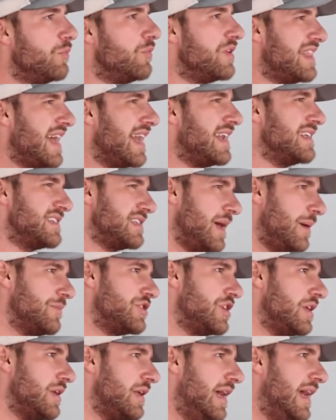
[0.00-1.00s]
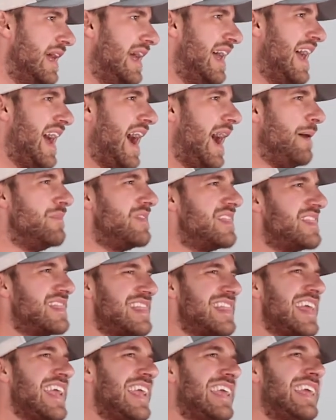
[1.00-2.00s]
with that assumption. I'm
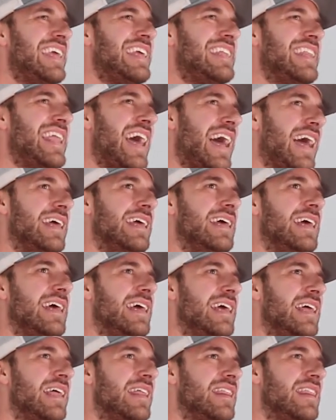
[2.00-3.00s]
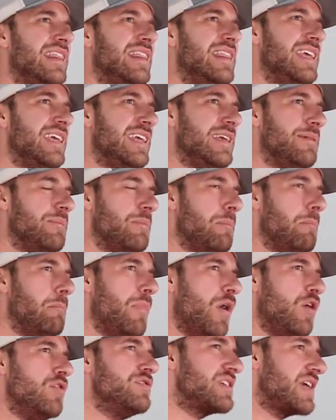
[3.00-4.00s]
thinking that the
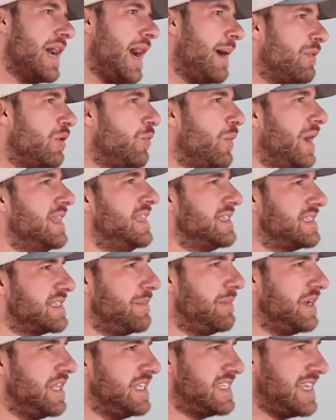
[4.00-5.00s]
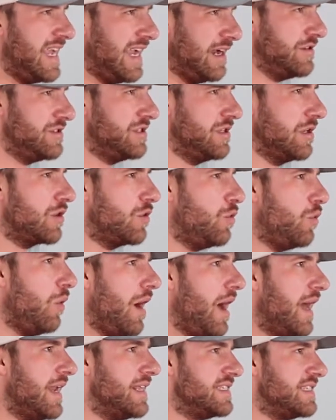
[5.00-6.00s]
most common way that somebody tears their
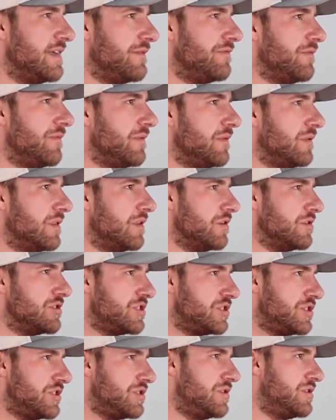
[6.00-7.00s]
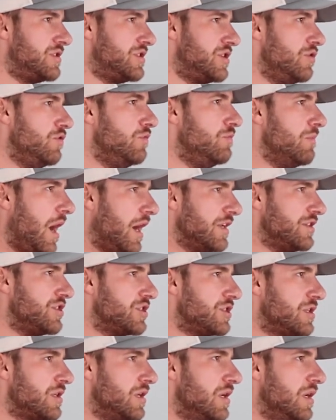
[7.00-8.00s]
quad is if there's too
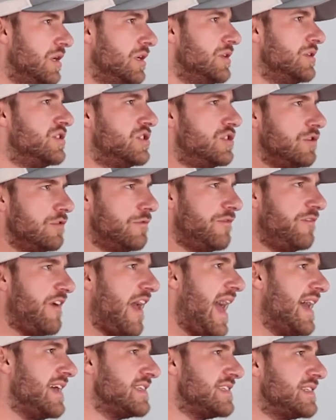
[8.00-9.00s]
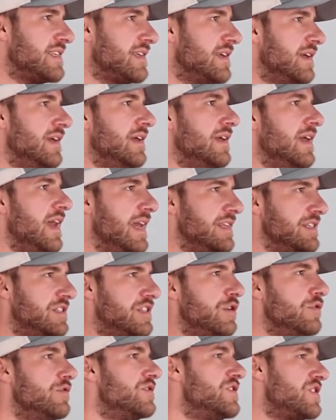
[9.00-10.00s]
much, too fast, and
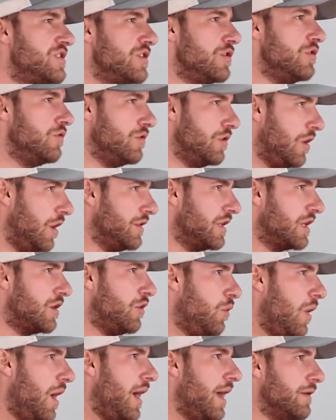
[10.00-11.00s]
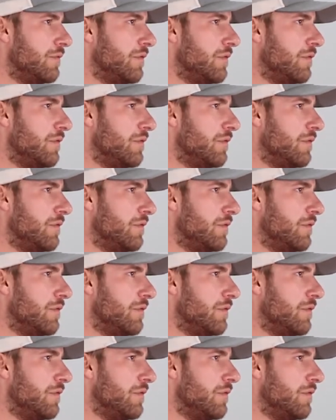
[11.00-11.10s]
too soon on the quad,